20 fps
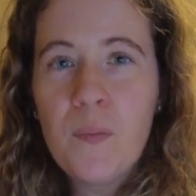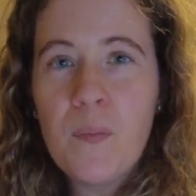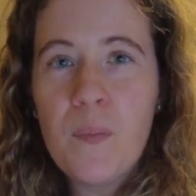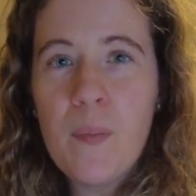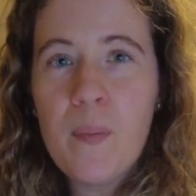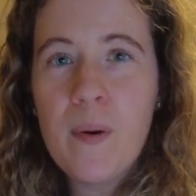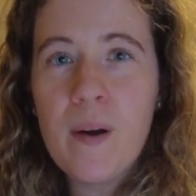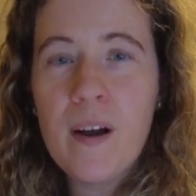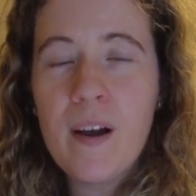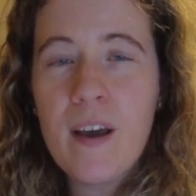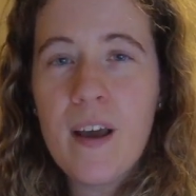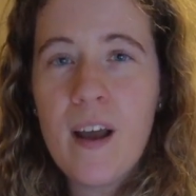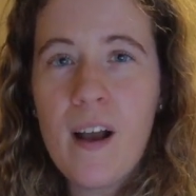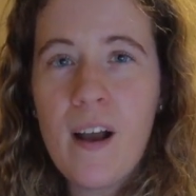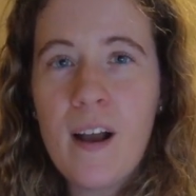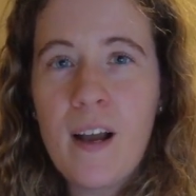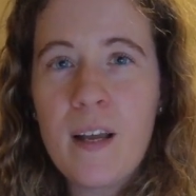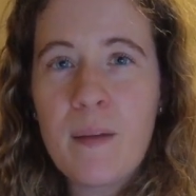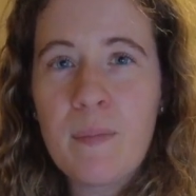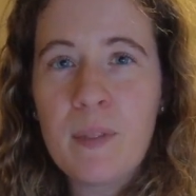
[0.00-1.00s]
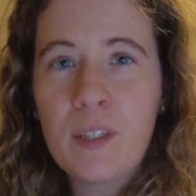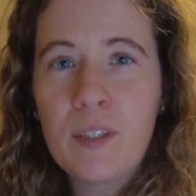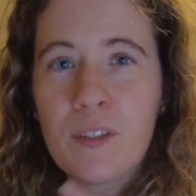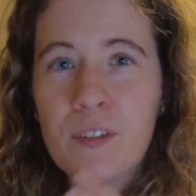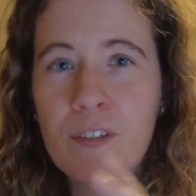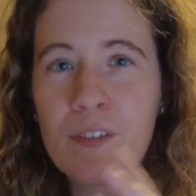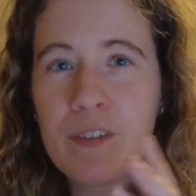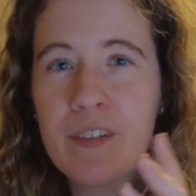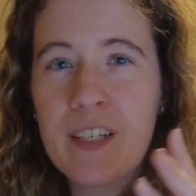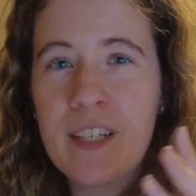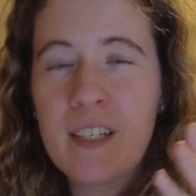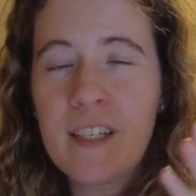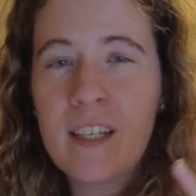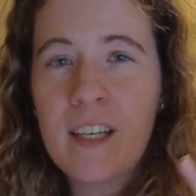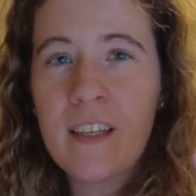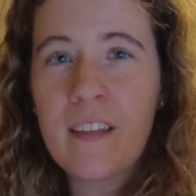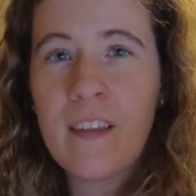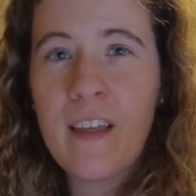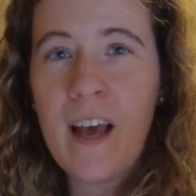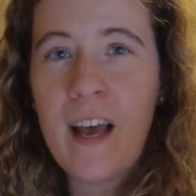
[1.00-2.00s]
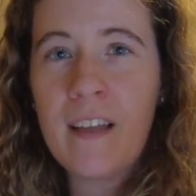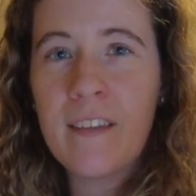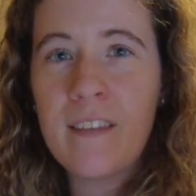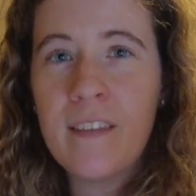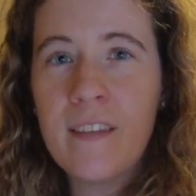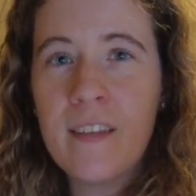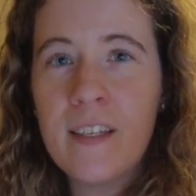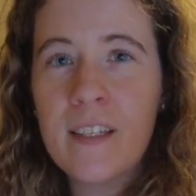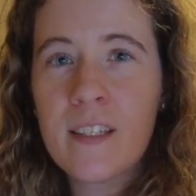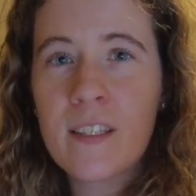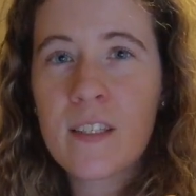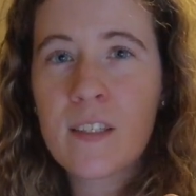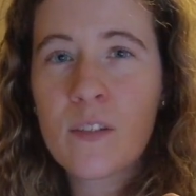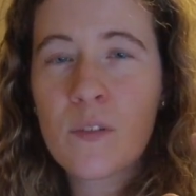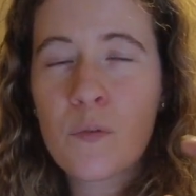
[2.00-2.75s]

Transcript: but I'm learning that this